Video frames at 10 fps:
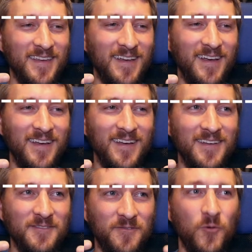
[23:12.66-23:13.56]

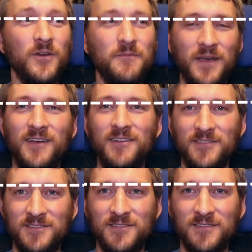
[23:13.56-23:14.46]
40
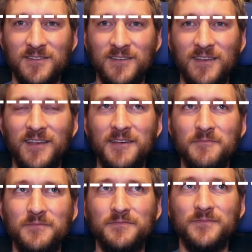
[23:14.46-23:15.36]
megahertz
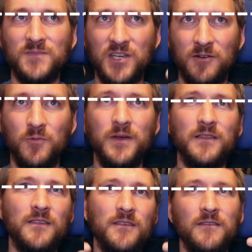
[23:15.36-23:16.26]
channel
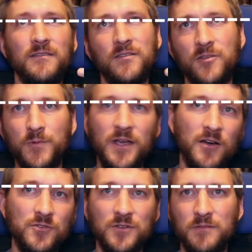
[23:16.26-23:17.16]
width,
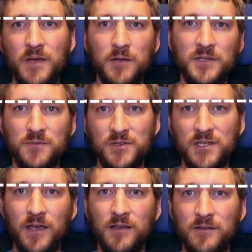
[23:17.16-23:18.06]
300 megabits per
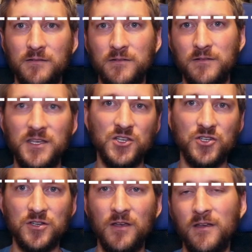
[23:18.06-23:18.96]

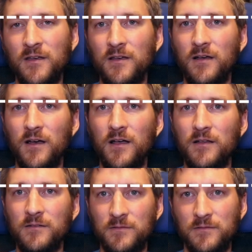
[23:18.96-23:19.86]
second-ish
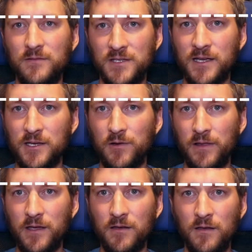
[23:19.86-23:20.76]
secondary
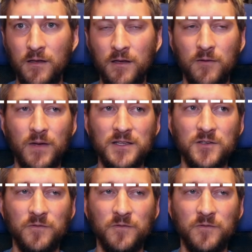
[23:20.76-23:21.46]
link, right? So